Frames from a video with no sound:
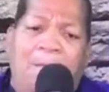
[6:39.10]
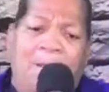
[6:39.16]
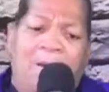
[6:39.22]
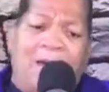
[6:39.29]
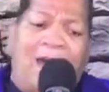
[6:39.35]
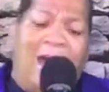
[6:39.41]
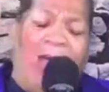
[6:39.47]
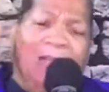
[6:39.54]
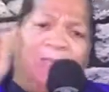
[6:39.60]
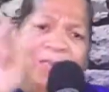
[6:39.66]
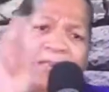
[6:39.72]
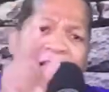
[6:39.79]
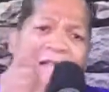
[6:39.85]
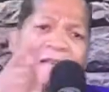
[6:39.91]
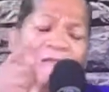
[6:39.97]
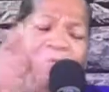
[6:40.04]
But I
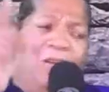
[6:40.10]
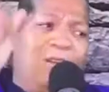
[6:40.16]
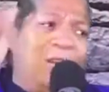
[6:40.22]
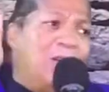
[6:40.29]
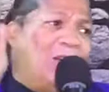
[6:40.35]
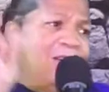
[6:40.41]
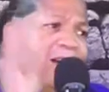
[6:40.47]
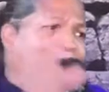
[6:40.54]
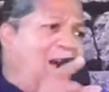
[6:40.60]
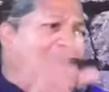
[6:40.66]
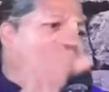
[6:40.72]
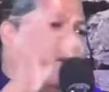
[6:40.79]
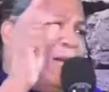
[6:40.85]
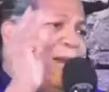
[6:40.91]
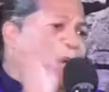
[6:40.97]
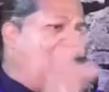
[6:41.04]
tell you, when
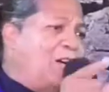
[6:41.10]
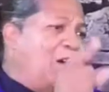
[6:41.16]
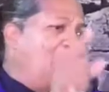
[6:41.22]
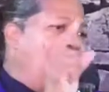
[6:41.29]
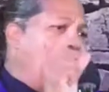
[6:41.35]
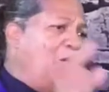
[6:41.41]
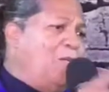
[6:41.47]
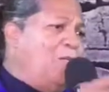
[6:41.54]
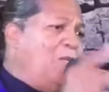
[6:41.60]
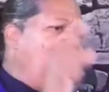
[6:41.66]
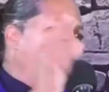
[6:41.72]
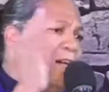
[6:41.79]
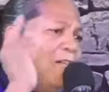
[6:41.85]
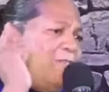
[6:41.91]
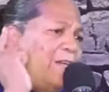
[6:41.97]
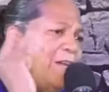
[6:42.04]
God got a
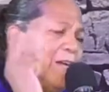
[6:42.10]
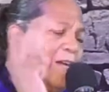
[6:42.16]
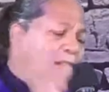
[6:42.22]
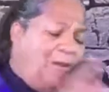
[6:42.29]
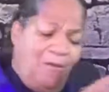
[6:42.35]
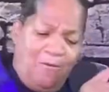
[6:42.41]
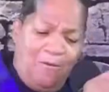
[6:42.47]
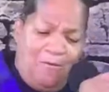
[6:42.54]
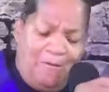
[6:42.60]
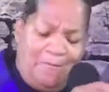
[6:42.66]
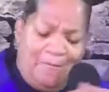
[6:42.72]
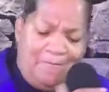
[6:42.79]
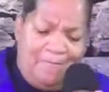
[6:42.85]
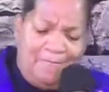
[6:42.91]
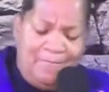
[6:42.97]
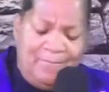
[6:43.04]
hold of her,
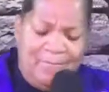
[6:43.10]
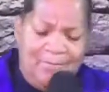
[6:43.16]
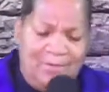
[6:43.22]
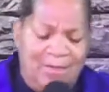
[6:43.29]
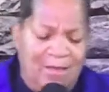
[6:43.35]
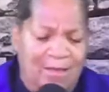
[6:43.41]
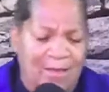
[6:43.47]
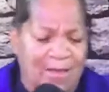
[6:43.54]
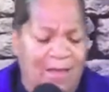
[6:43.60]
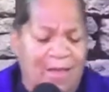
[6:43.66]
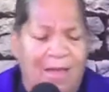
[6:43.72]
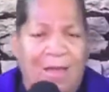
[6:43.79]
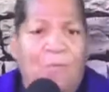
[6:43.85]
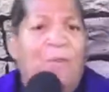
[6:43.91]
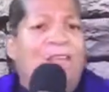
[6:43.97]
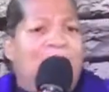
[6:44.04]
Jesus.
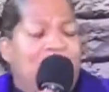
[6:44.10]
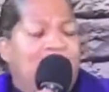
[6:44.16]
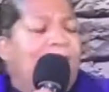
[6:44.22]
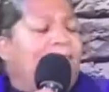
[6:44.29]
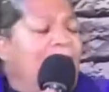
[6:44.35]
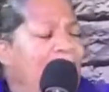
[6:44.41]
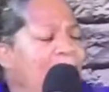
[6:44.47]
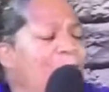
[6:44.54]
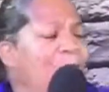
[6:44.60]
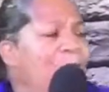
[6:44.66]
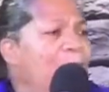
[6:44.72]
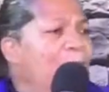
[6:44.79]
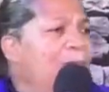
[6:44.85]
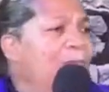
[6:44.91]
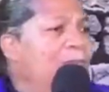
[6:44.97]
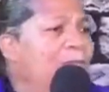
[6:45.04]
we took her
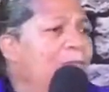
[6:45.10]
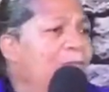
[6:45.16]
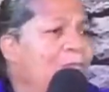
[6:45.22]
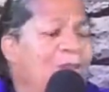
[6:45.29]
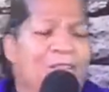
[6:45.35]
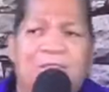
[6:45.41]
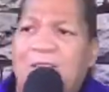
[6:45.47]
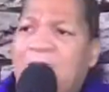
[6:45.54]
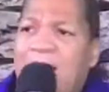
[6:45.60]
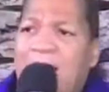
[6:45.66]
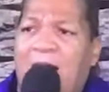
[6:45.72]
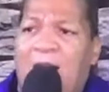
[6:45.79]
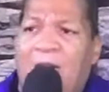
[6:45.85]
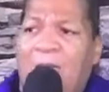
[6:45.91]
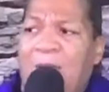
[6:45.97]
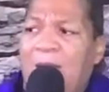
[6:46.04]
home. We took her
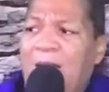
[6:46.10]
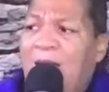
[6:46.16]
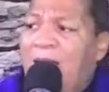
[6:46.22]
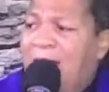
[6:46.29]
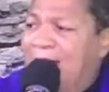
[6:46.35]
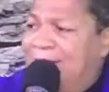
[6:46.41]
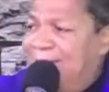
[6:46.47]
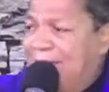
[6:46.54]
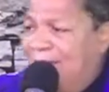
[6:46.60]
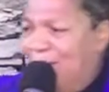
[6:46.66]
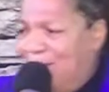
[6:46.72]
home, set